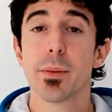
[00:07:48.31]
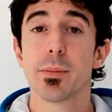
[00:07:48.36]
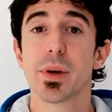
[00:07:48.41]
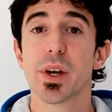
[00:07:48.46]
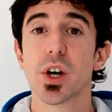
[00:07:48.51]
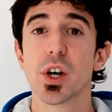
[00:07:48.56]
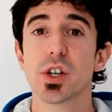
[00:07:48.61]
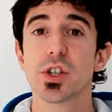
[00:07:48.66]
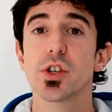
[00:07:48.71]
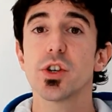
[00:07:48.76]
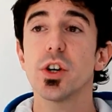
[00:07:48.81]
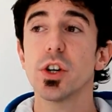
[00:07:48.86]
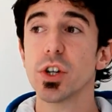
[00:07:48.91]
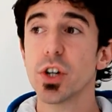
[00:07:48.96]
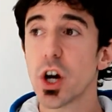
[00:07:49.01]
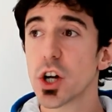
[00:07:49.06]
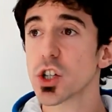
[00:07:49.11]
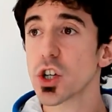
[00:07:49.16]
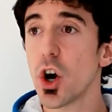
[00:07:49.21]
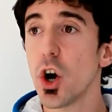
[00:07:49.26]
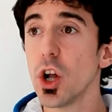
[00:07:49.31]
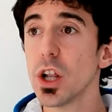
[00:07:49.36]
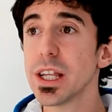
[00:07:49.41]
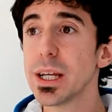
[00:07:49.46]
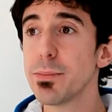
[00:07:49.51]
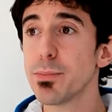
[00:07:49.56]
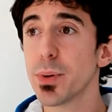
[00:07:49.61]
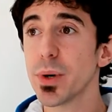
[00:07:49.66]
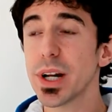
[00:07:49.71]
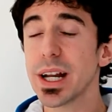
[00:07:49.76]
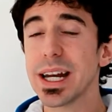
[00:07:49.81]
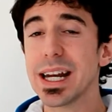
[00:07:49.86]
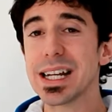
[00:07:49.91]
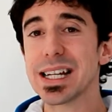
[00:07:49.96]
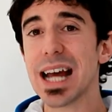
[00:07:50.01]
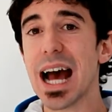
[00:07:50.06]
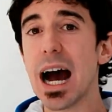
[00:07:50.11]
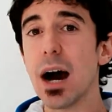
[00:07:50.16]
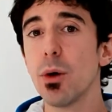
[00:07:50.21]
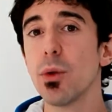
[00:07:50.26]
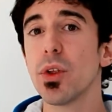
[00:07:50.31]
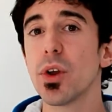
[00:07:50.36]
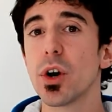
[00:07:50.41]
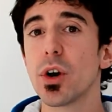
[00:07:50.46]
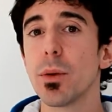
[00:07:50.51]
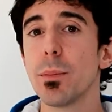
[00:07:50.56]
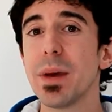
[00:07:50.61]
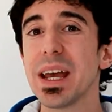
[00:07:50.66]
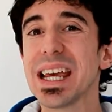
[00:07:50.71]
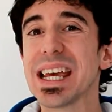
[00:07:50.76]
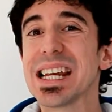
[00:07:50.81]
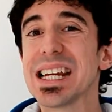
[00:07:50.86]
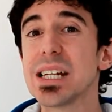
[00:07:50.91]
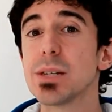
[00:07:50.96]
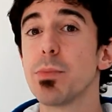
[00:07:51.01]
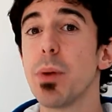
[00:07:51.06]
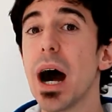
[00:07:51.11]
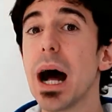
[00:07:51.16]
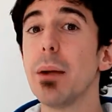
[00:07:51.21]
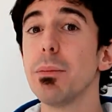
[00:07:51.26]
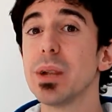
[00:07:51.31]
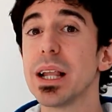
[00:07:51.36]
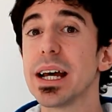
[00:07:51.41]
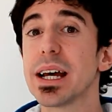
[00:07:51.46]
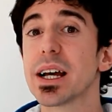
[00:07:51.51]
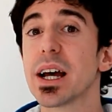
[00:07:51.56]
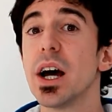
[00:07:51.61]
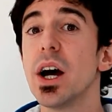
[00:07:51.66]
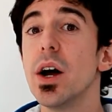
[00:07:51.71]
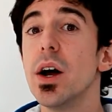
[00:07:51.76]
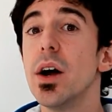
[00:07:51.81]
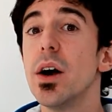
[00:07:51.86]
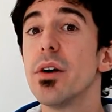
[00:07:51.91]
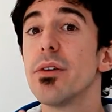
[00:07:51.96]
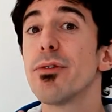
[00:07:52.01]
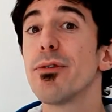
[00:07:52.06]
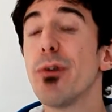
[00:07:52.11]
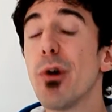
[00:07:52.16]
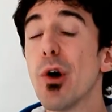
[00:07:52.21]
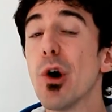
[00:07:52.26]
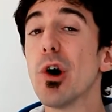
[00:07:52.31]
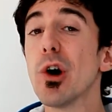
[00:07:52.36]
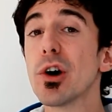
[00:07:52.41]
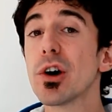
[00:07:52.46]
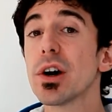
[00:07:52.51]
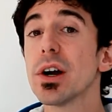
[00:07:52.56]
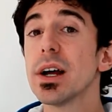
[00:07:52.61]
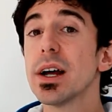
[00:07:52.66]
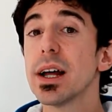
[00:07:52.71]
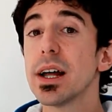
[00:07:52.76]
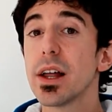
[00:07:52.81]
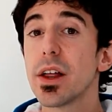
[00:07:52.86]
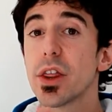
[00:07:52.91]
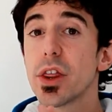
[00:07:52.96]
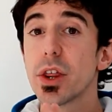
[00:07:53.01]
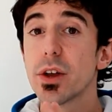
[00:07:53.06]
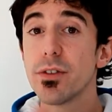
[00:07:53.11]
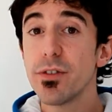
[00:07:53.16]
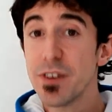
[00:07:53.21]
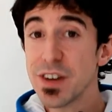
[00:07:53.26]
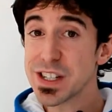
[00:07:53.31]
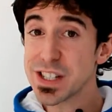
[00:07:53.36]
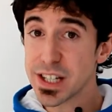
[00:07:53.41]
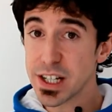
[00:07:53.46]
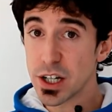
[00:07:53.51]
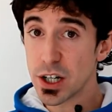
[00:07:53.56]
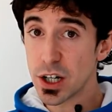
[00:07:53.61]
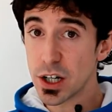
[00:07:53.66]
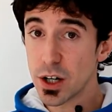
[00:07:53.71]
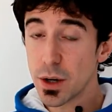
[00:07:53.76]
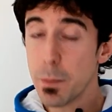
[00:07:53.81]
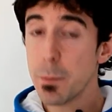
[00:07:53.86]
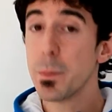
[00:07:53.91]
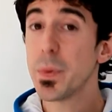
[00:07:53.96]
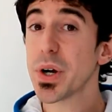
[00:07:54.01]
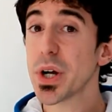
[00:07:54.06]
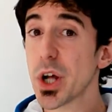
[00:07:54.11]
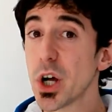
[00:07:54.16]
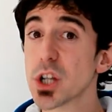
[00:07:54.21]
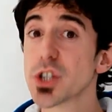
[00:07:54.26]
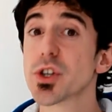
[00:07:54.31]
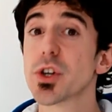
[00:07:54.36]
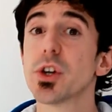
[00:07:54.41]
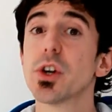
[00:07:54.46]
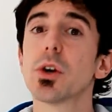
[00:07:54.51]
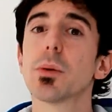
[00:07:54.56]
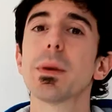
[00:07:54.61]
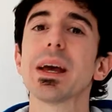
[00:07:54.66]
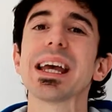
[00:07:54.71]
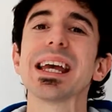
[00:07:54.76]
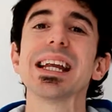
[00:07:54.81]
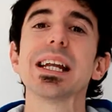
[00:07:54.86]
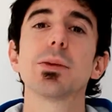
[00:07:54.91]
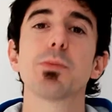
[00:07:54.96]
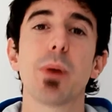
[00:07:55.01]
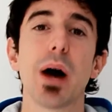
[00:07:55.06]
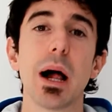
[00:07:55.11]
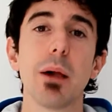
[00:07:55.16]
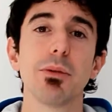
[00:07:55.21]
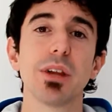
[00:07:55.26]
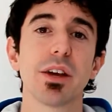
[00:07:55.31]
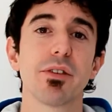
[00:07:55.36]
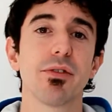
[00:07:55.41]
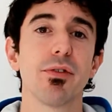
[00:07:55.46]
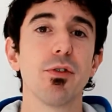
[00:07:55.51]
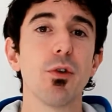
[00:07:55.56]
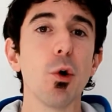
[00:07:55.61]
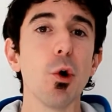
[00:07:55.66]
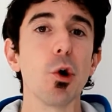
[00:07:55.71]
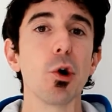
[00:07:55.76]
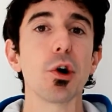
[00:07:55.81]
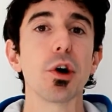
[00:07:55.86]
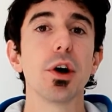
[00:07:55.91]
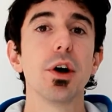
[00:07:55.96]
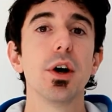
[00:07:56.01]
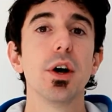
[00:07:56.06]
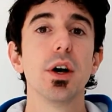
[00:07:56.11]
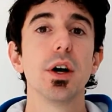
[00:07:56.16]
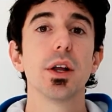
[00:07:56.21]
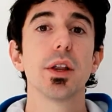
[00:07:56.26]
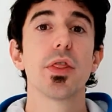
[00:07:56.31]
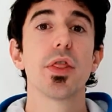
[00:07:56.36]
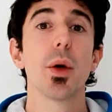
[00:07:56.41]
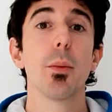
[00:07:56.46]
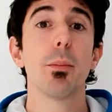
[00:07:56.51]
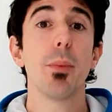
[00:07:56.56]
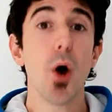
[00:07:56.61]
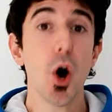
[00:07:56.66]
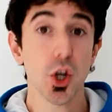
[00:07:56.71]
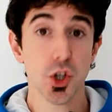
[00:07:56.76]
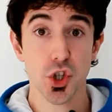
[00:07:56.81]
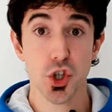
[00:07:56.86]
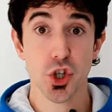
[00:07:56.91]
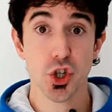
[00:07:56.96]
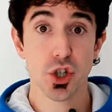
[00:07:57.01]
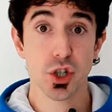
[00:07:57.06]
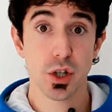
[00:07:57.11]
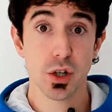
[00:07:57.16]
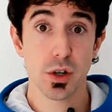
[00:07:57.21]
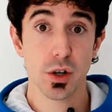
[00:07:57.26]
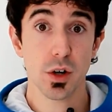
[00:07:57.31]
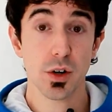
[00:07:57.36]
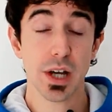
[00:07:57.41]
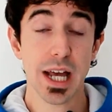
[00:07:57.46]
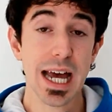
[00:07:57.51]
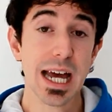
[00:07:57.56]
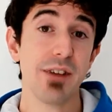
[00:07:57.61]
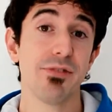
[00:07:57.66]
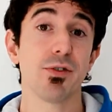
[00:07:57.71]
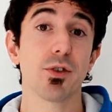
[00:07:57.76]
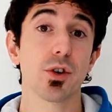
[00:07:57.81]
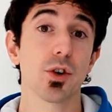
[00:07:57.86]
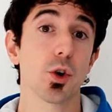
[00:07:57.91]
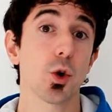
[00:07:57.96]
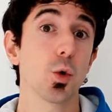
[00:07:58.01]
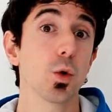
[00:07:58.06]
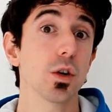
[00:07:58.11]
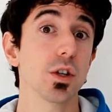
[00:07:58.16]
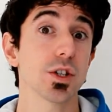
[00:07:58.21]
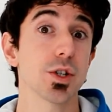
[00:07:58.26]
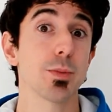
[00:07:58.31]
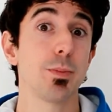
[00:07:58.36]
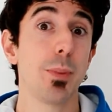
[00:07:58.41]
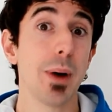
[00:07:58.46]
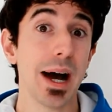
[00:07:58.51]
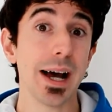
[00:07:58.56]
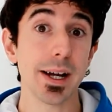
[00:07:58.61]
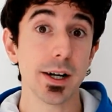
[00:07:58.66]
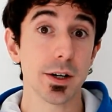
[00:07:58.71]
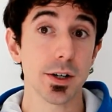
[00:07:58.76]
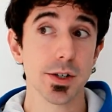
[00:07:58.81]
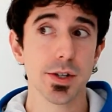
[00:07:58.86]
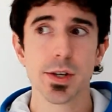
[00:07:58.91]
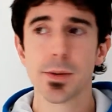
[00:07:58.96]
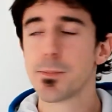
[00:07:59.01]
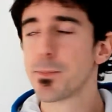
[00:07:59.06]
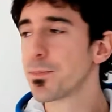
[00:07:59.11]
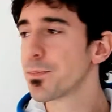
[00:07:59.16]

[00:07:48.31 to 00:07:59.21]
Because you're not only putting it out there, making it public for the visitor, but also you're making it public for the bots, okay, for Google spiders.